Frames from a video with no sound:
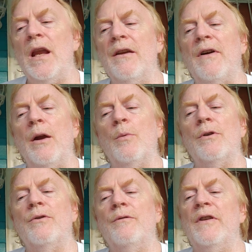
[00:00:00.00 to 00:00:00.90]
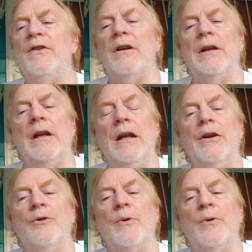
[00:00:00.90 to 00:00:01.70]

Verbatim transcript: If I were to visit an Indian